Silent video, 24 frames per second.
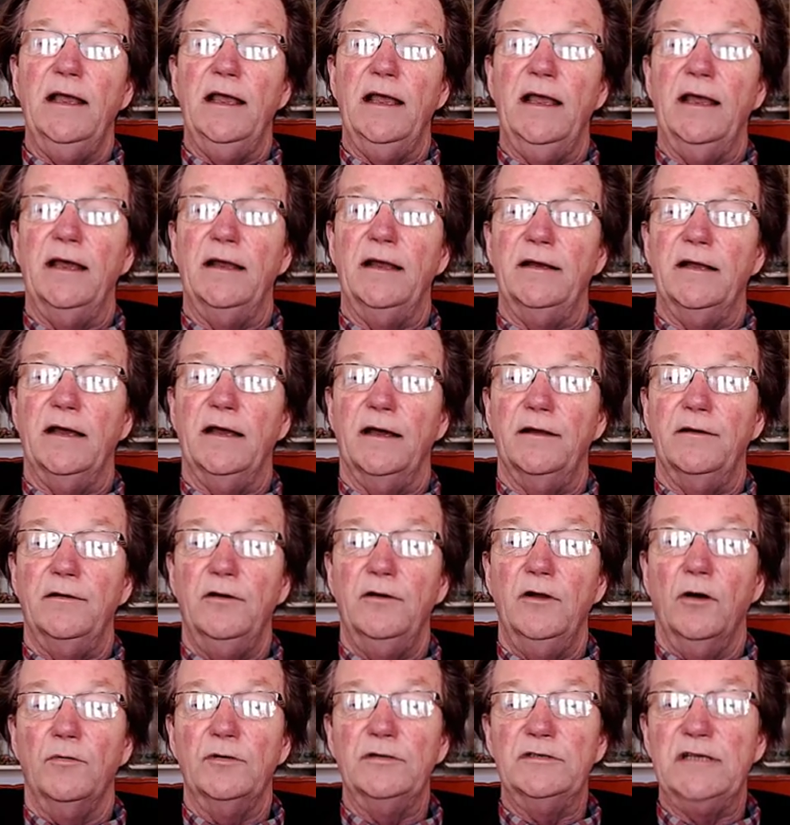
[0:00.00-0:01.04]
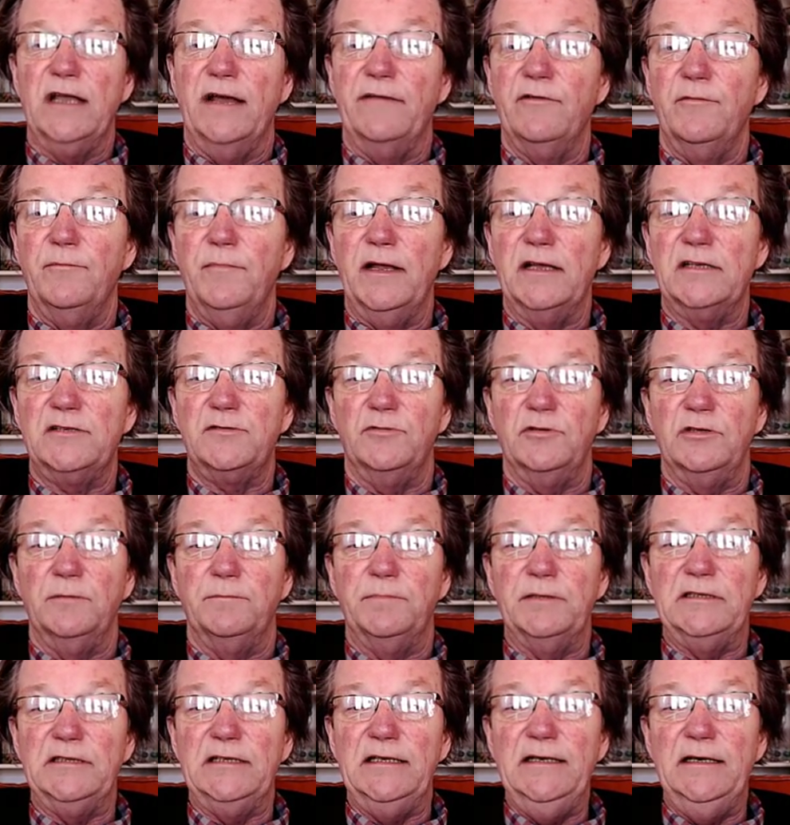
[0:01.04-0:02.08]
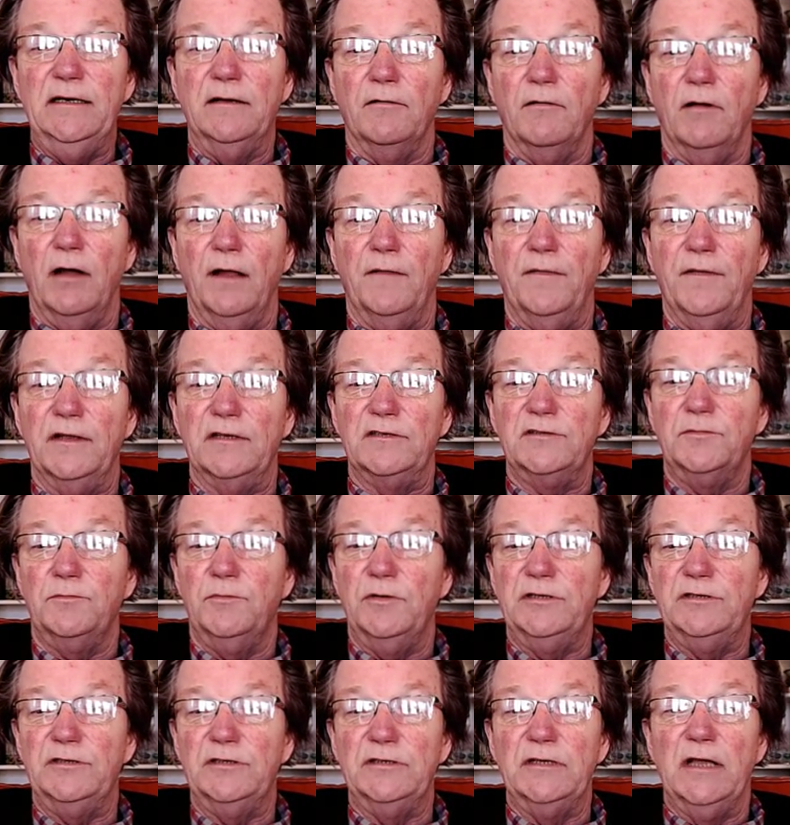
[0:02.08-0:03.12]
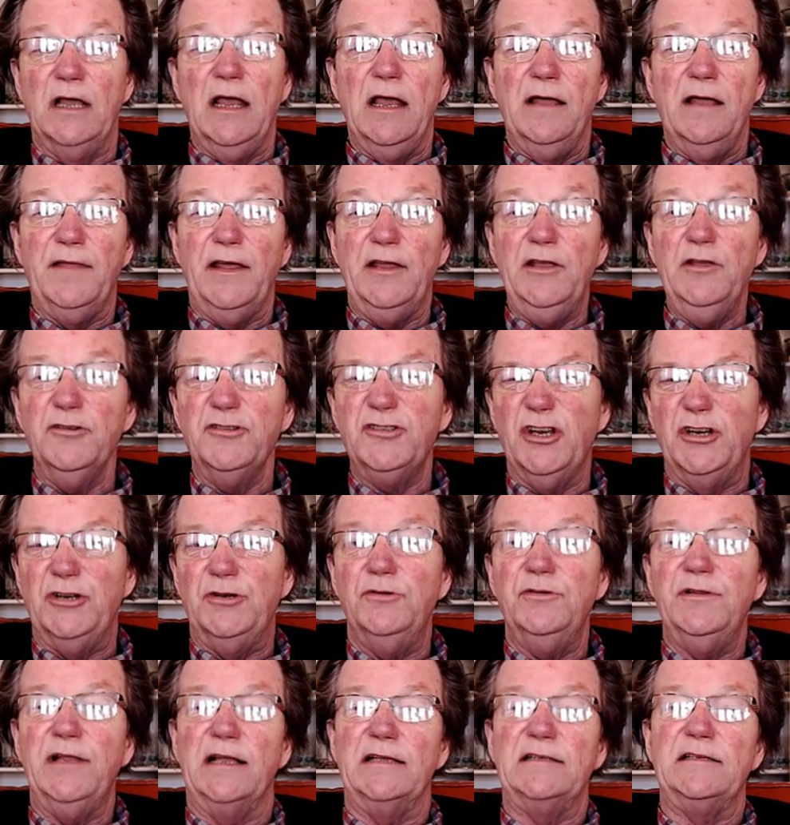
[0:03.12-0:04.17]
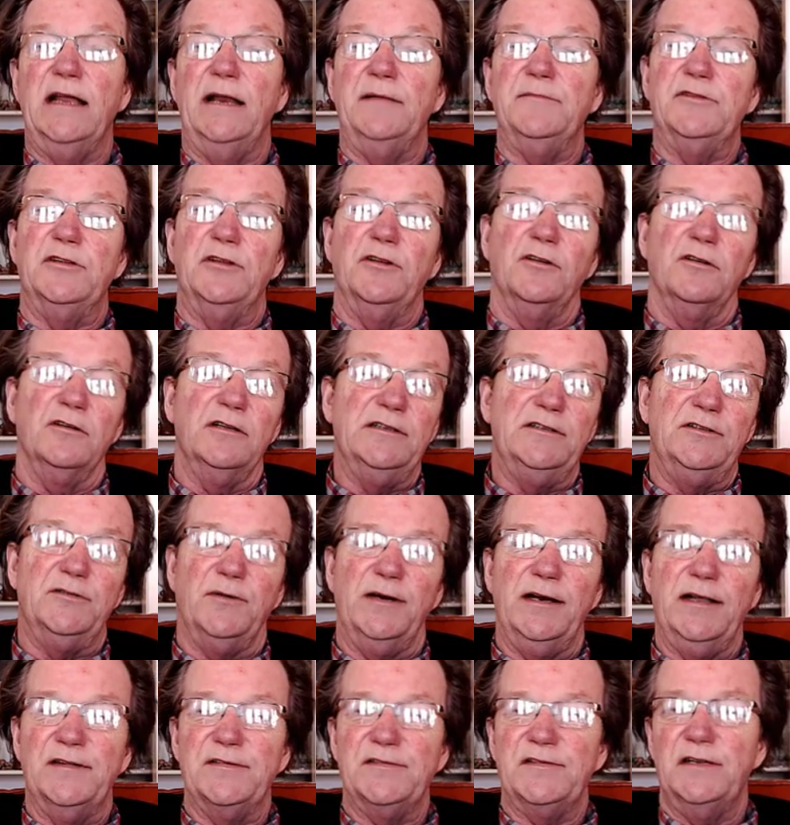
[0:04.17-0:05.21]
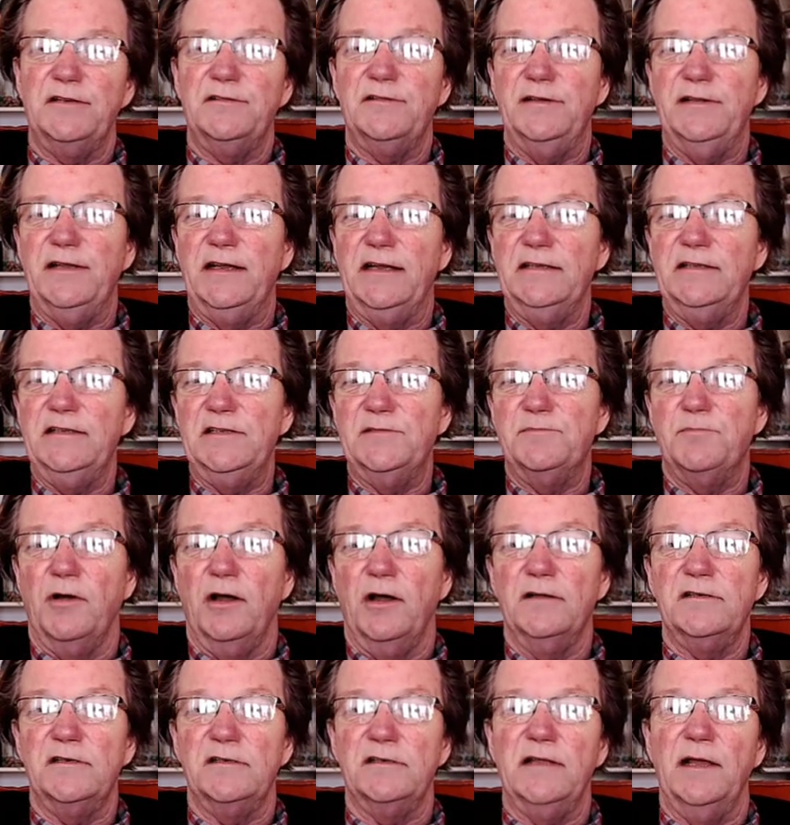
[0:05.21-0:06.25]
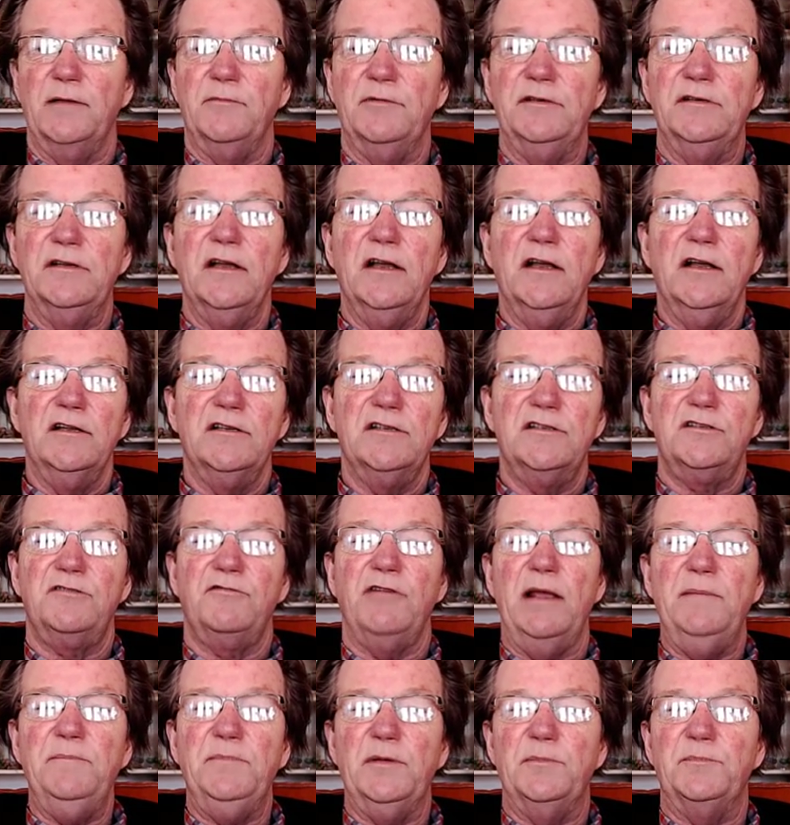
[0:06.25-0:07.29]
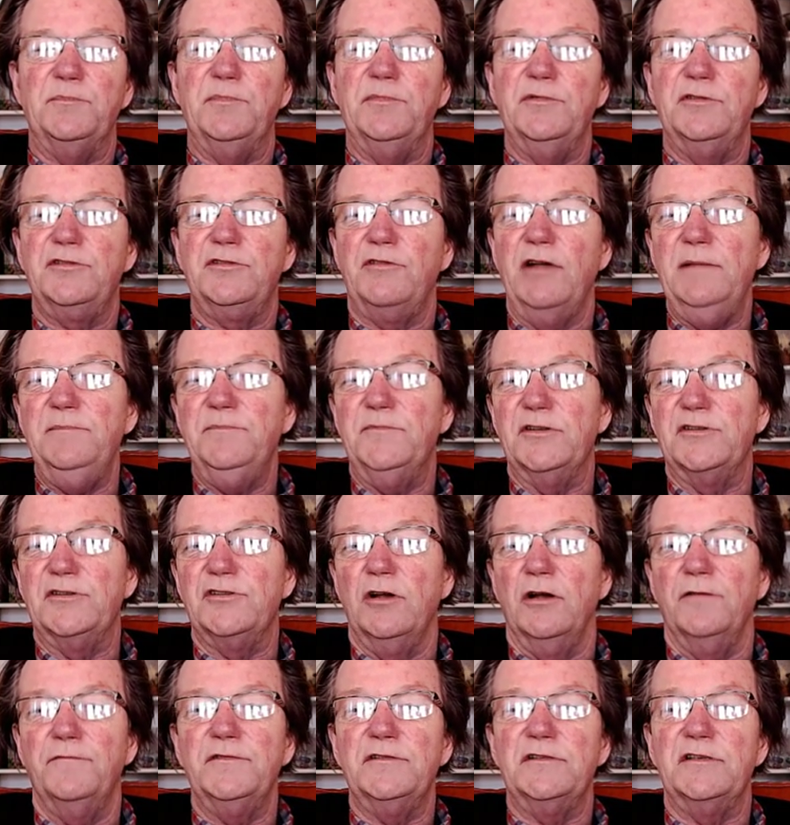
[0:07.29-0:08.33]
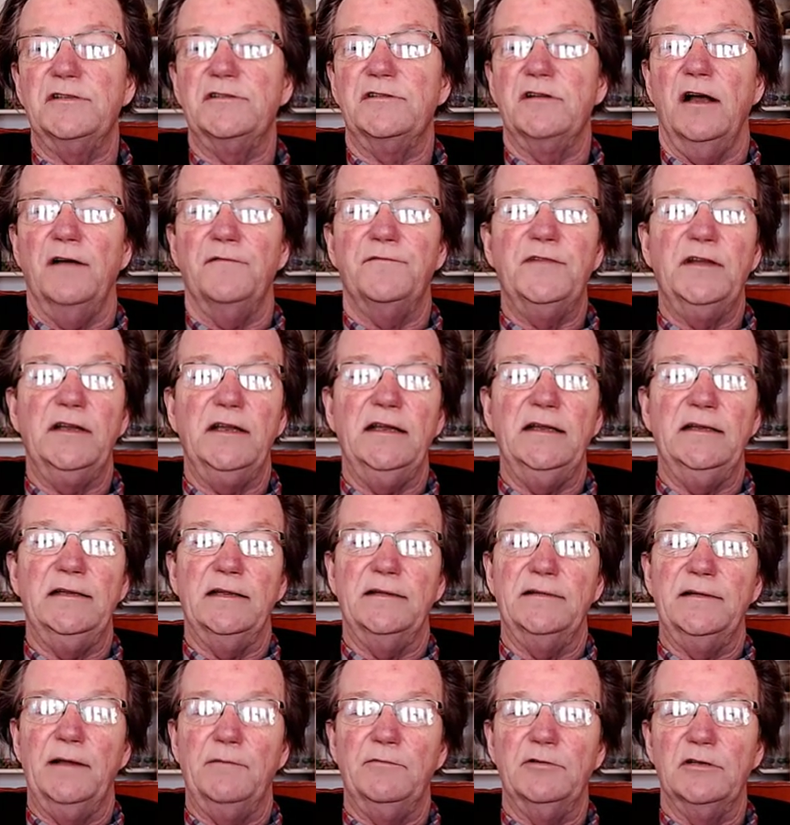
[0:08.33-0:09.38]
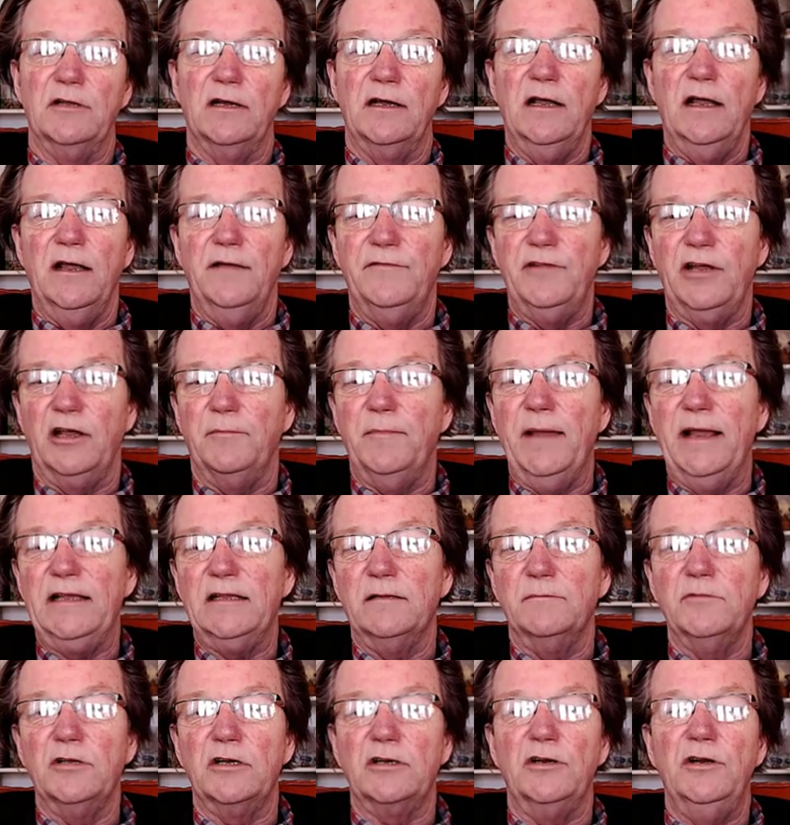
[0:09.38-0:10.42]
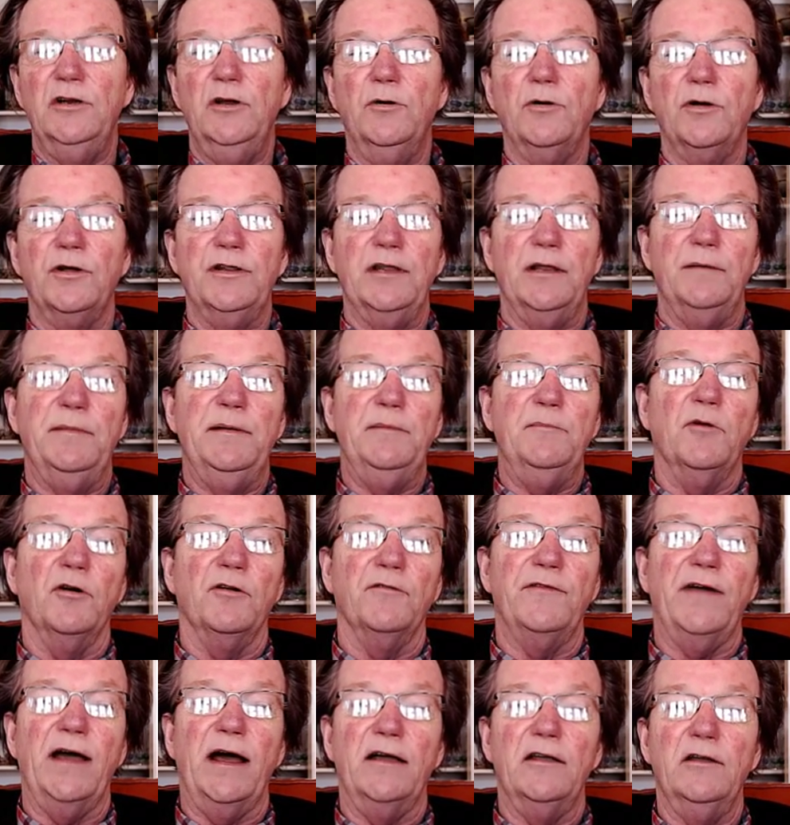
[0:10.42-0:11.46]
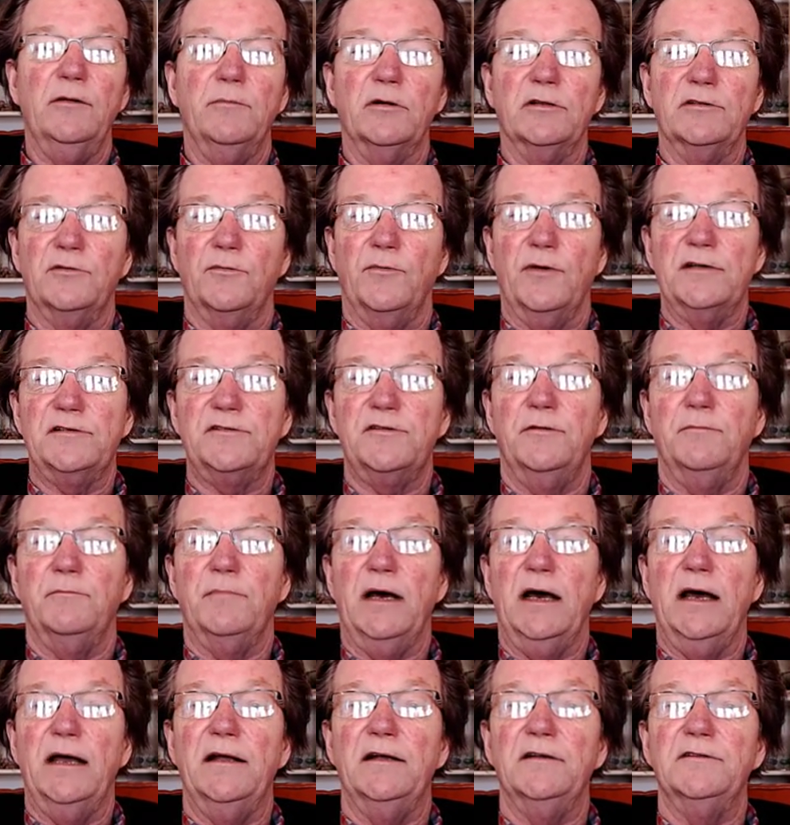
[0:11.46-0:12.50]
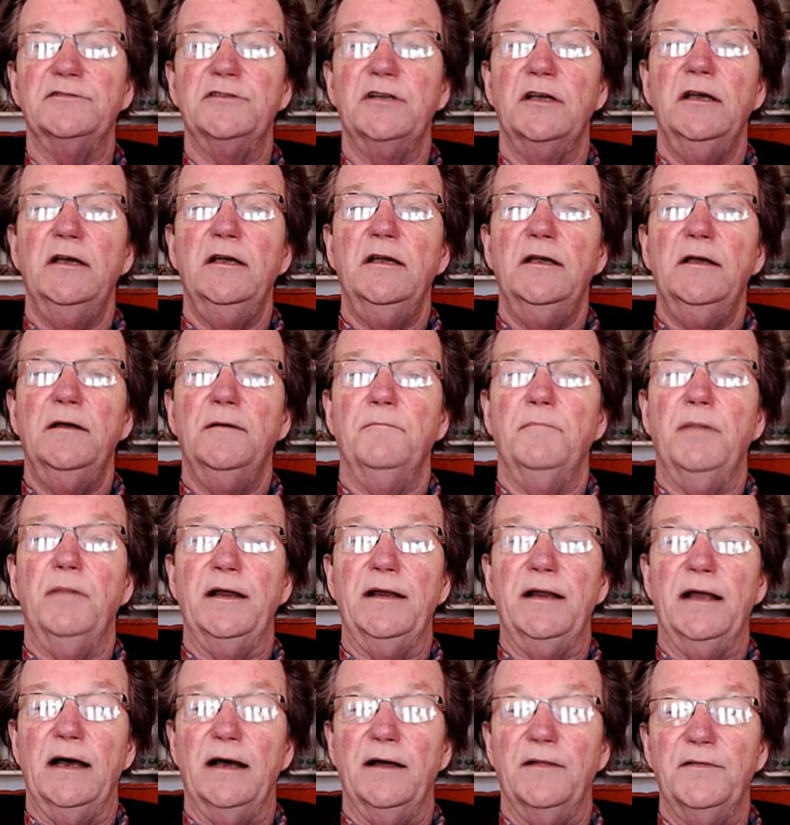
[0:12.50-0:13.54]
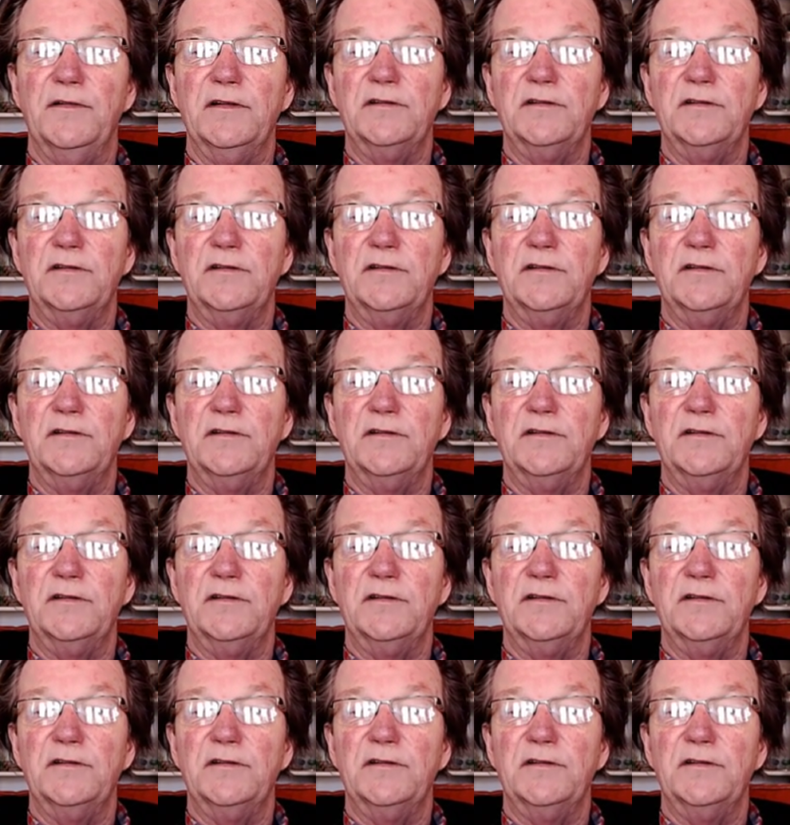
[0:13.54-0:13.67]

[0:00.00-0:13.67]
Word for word: And no one's ever messed with the patina on this, which is, they used to do that sometimes in the early 20th century. They get these bronzes and they would scrape the surfaces off, thinking that they could make them look newer. They'd be more valuable to Western buyers. But